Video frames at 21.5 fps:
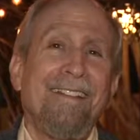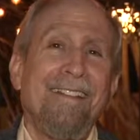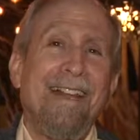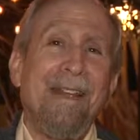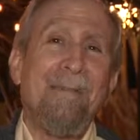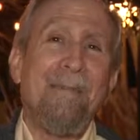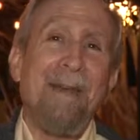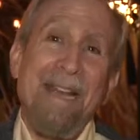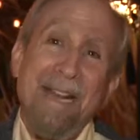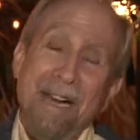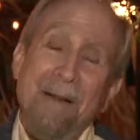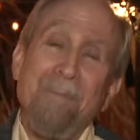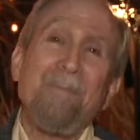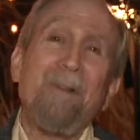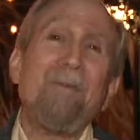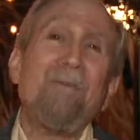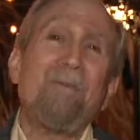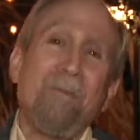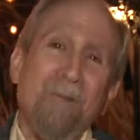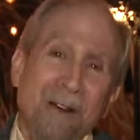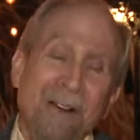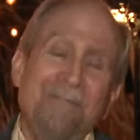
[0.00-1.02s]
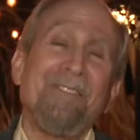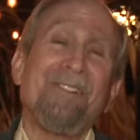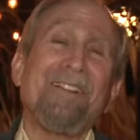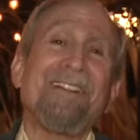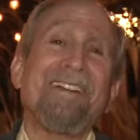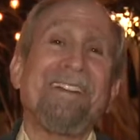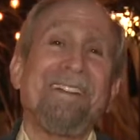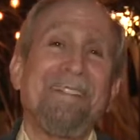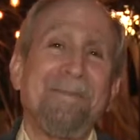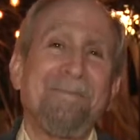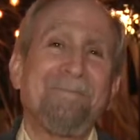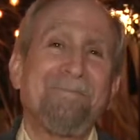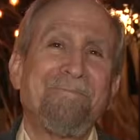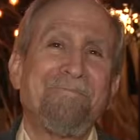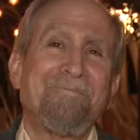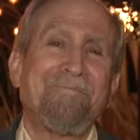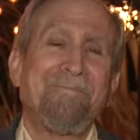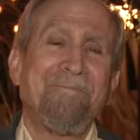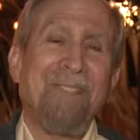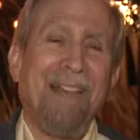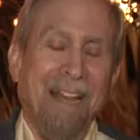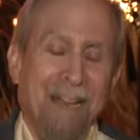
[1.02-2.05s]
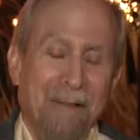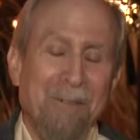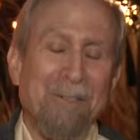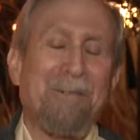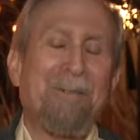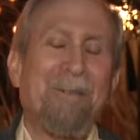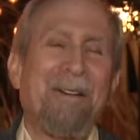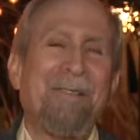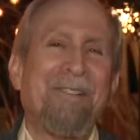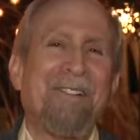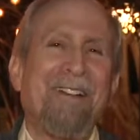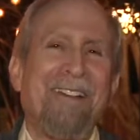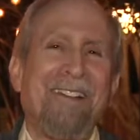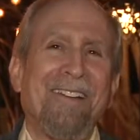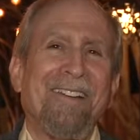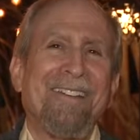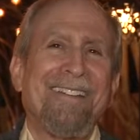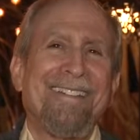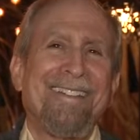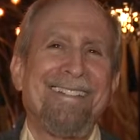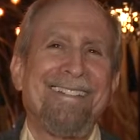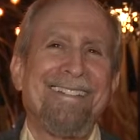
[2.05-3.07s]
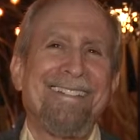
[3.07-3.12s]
they made up in brevity." That was my father.